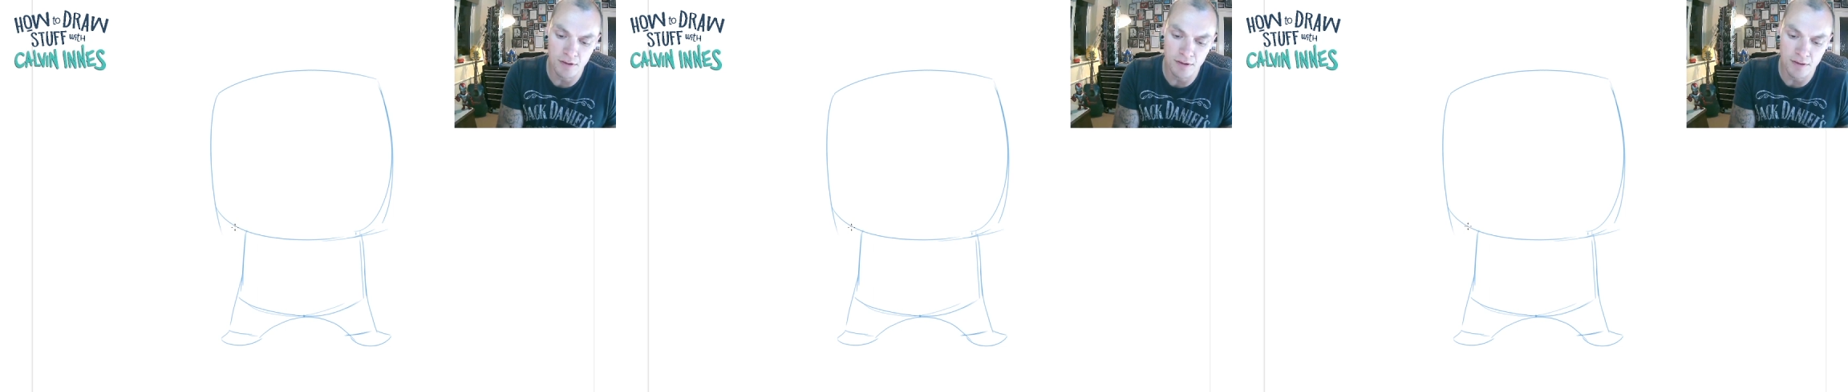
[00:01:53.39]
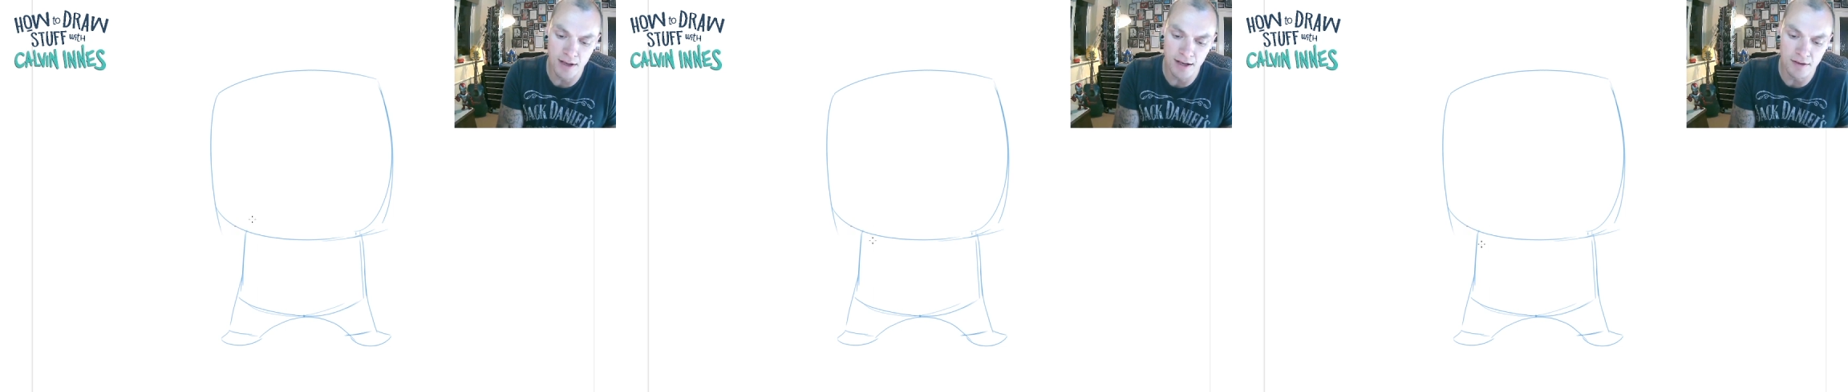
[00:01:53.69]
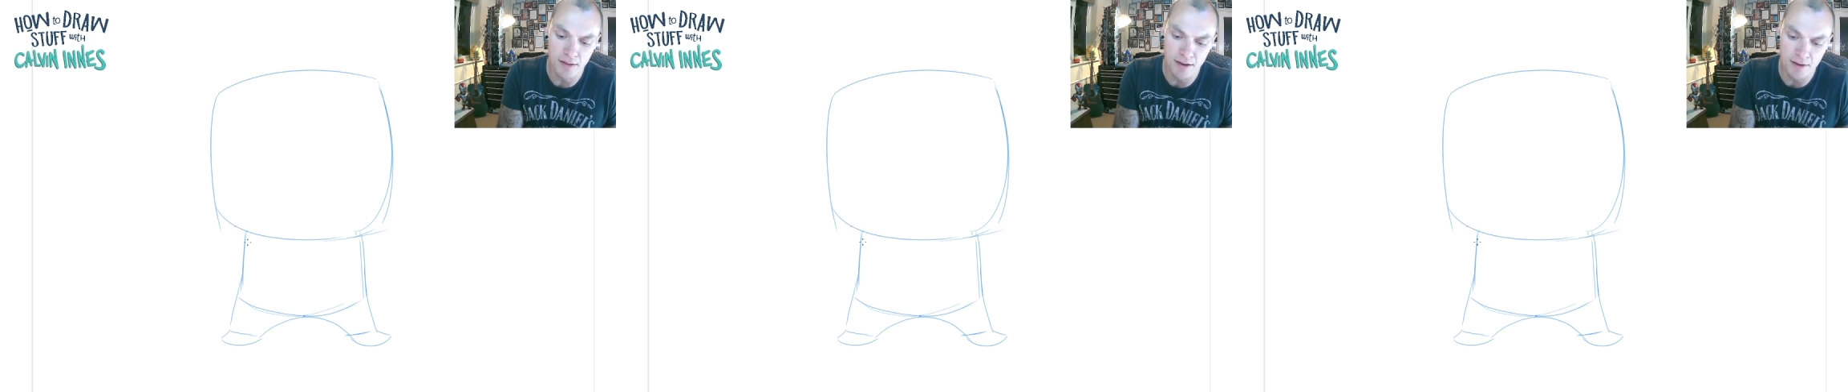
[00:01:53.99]
the head
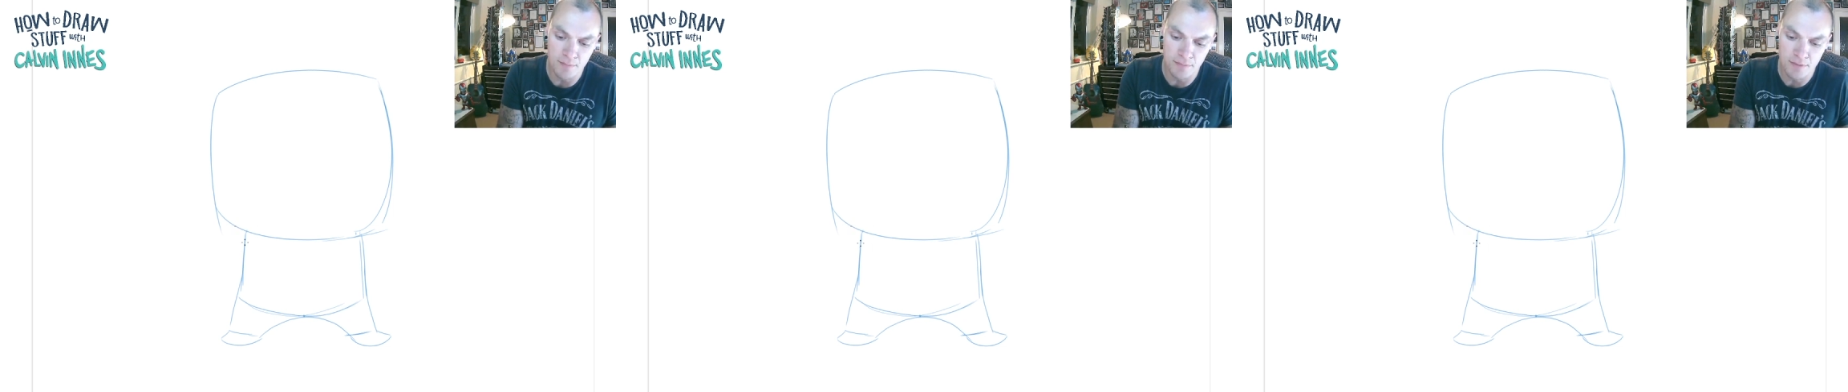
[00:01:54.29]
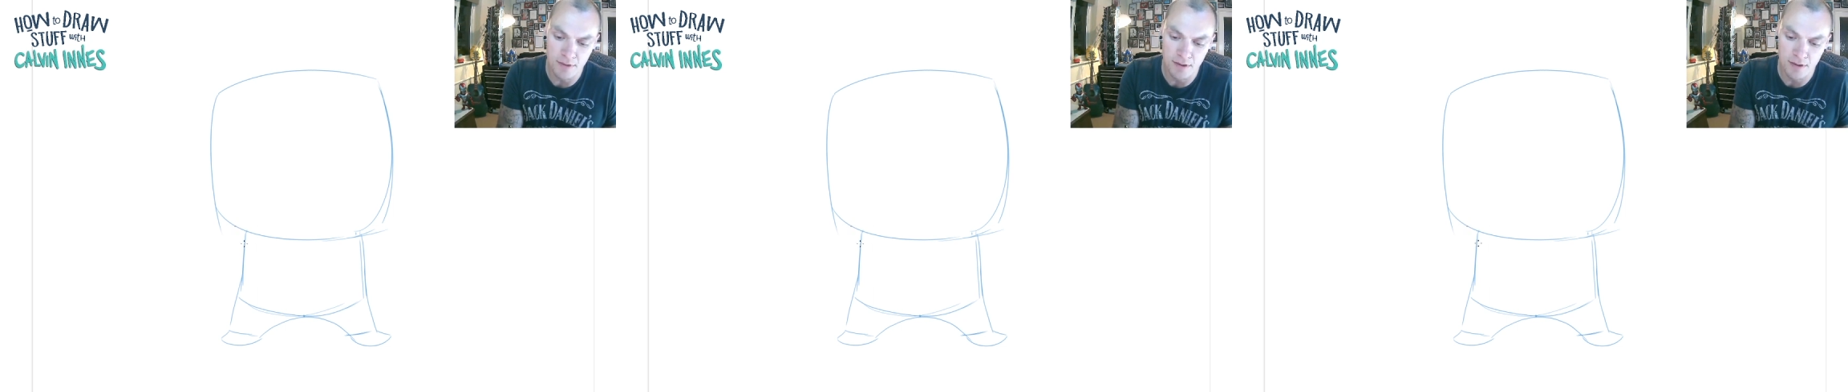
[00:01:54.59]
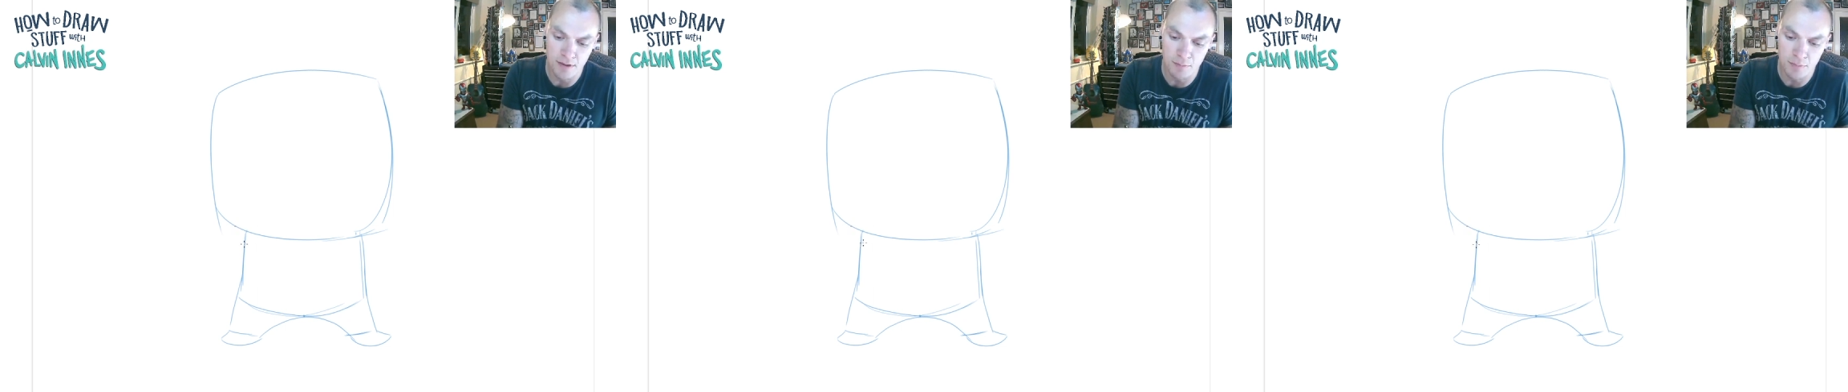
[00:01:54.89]
there
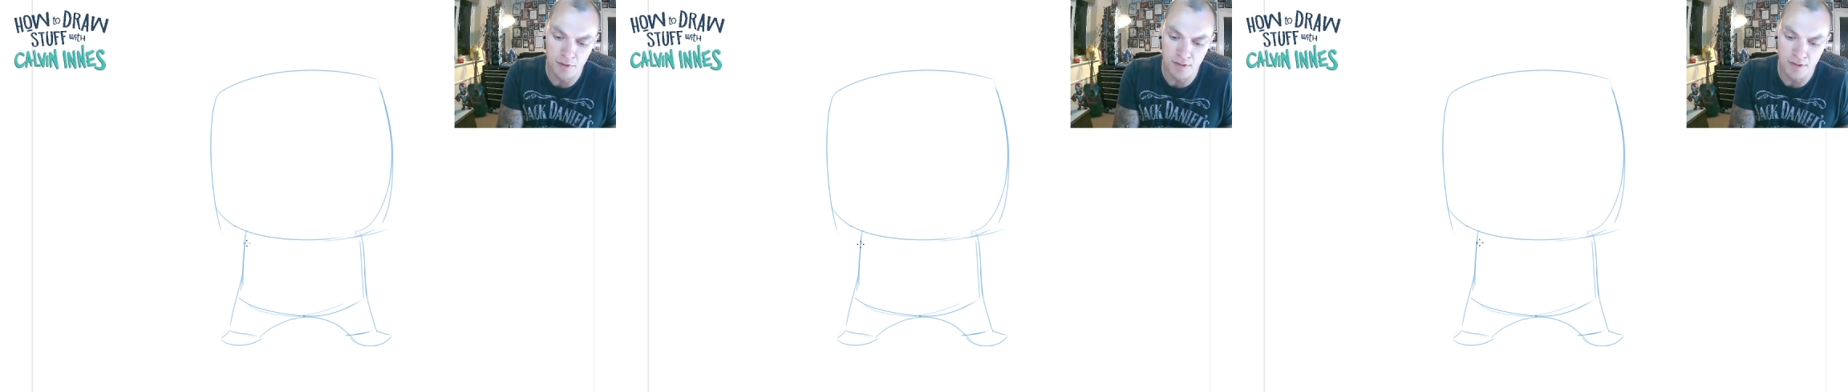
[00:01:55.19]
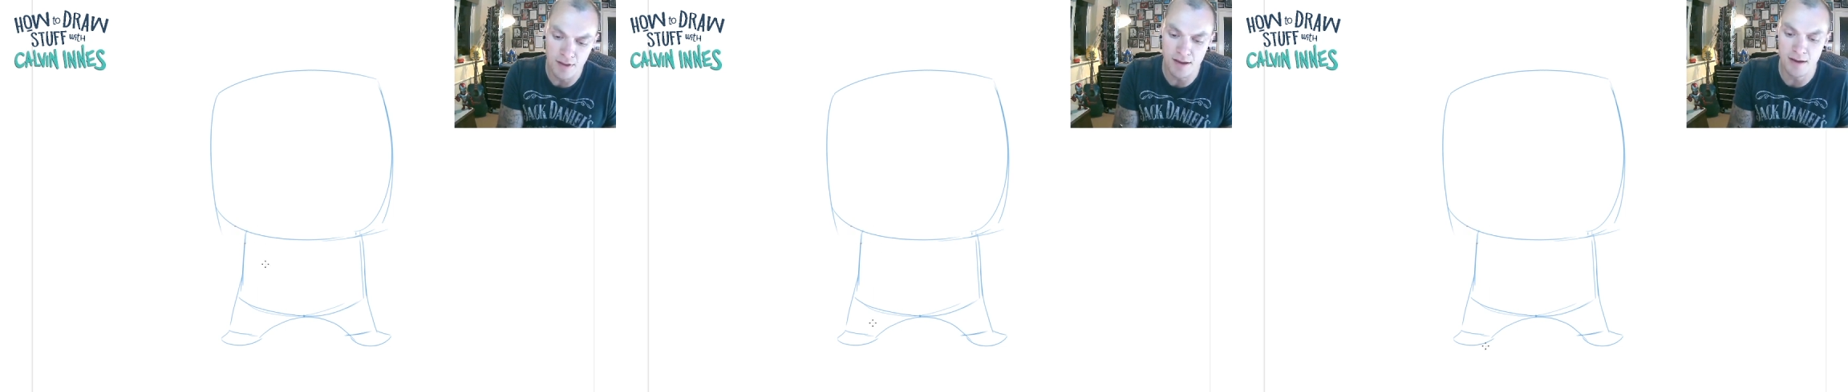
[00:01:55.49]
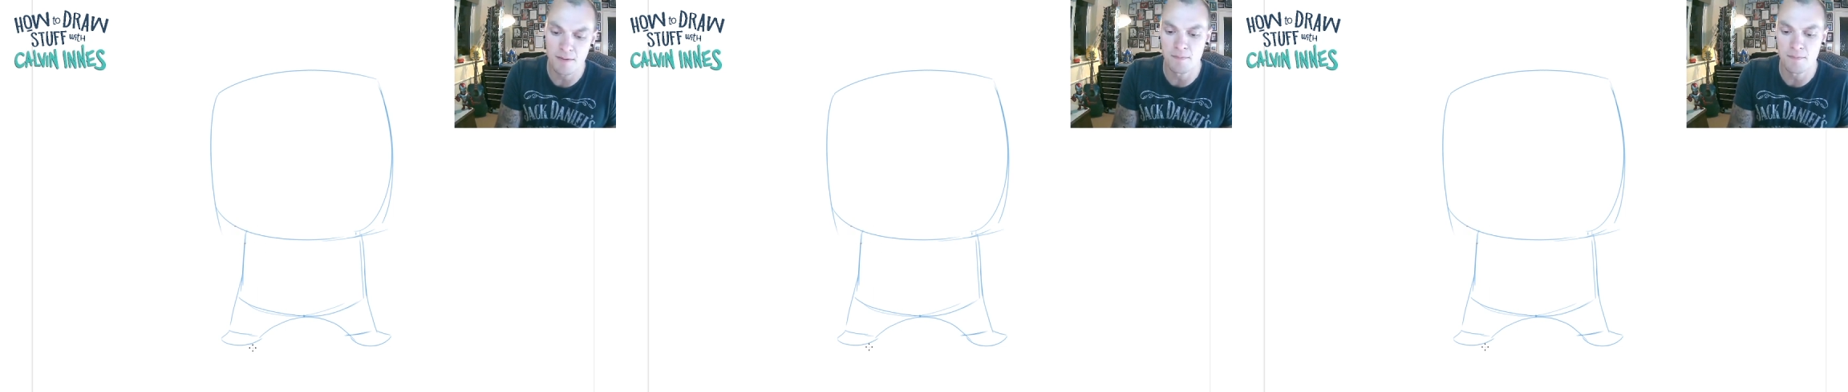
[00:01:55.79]
and the body there,